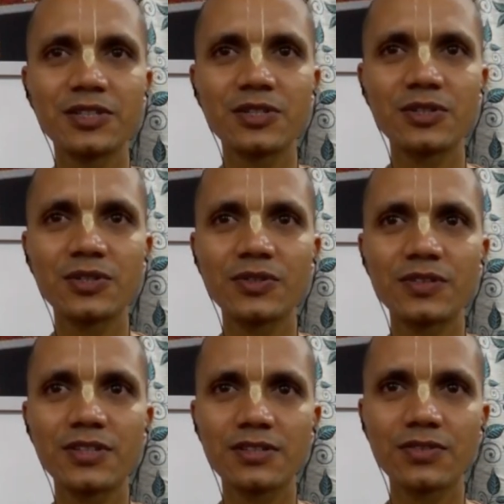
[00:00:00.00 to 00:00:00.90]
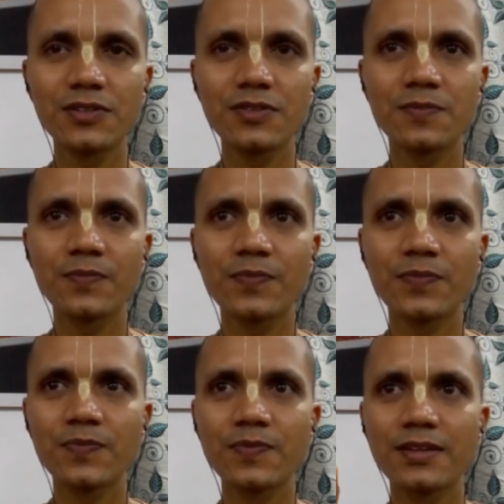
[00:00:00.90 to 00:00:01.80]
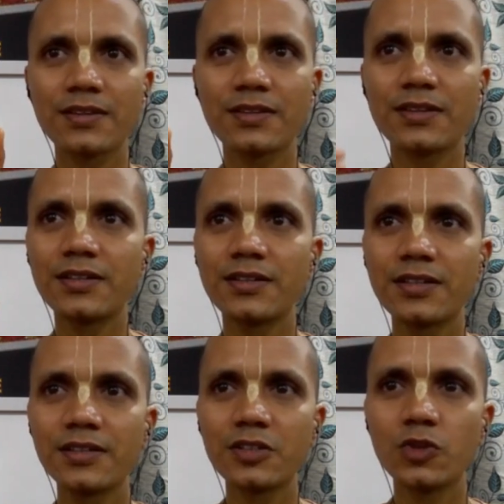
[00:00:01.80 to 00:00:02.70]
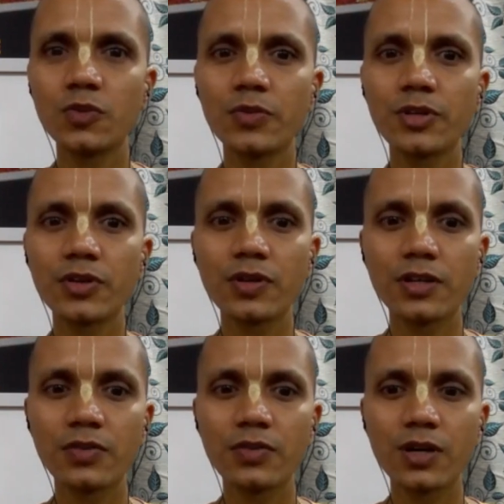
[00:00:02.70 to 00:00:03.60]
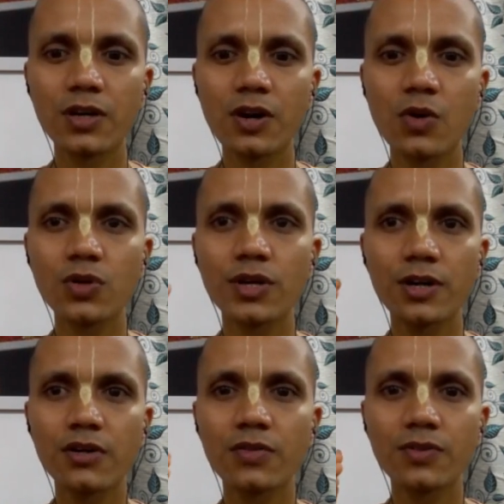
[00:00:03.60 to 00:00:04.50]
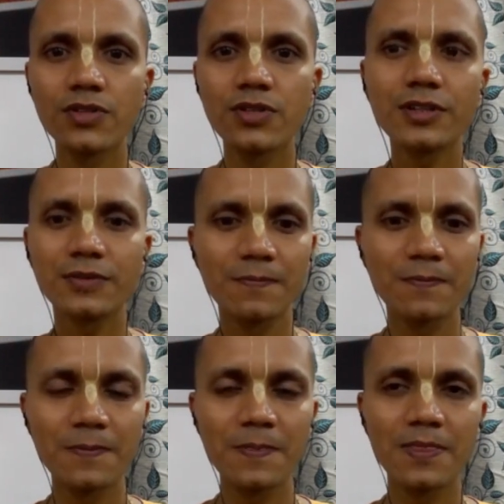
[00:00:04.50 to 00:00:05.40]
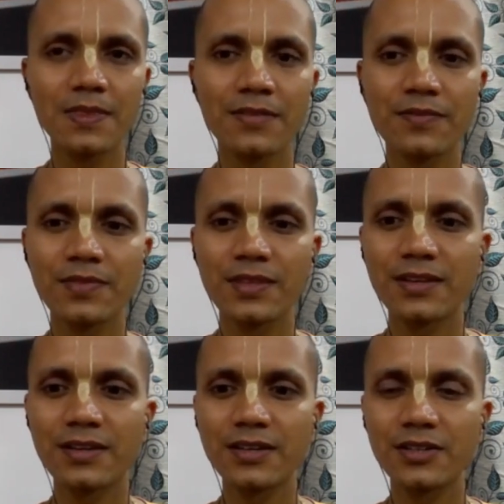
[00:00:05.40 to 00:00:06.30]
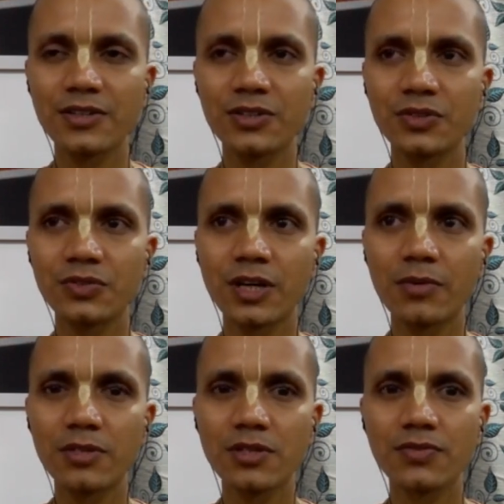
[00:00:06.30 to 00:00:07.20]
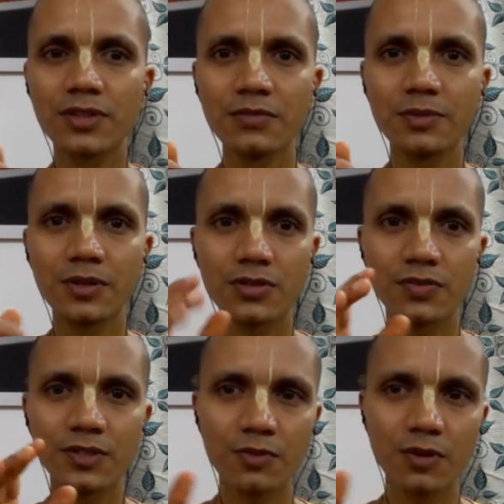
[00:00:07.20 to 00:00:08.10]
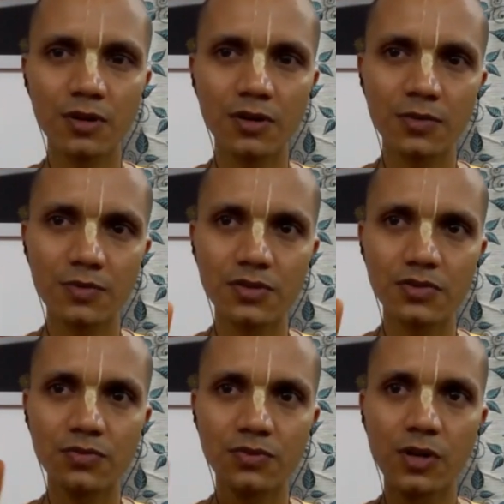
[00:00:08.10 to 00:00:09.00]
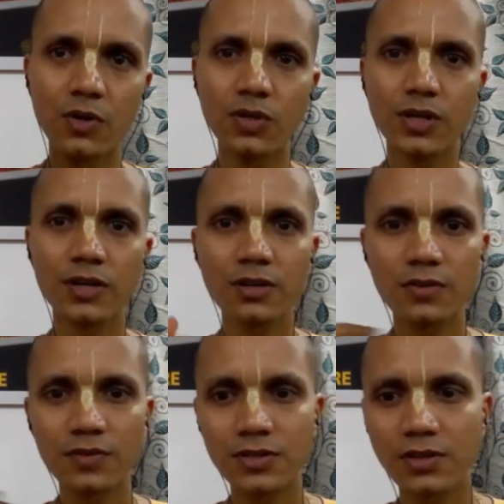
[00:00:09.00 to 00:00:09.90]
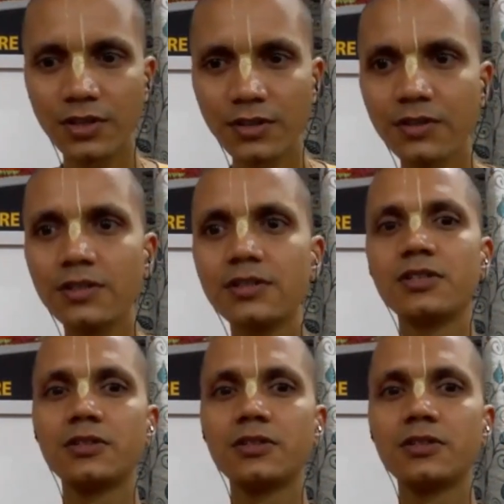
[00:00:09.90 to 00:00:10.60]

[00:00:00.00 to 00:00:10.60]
So these are the sufferings. And then the human being can inquire how to get out of this suffering. Right? Why am I suffering? Because of these problems. How to get out of the suffering?